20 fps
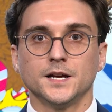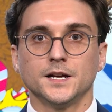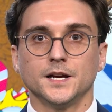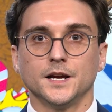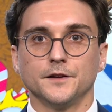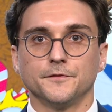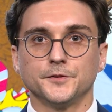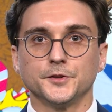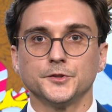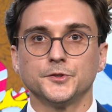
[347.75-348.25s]

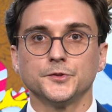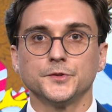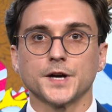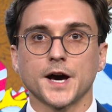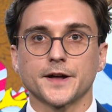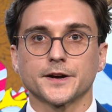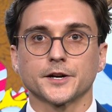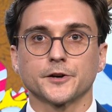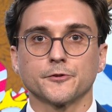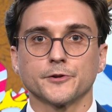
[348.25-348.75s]
If you do
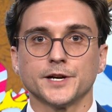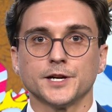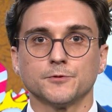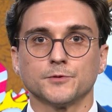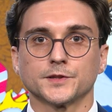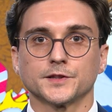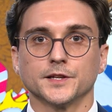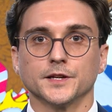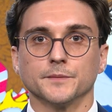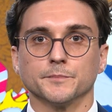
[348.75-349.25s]
not agree
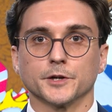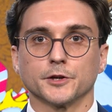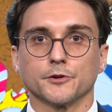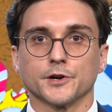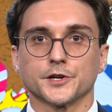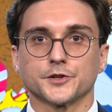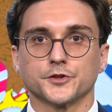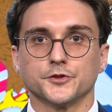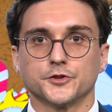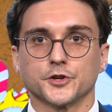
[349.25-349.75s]
with the
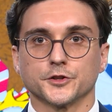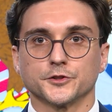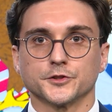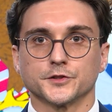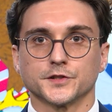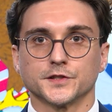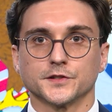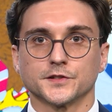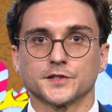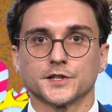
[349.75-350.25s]
immigration judge's
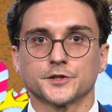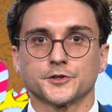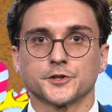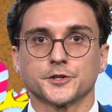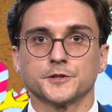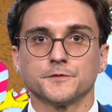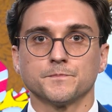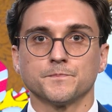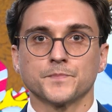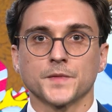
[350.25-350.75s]

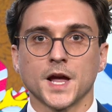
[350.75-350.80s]
decision,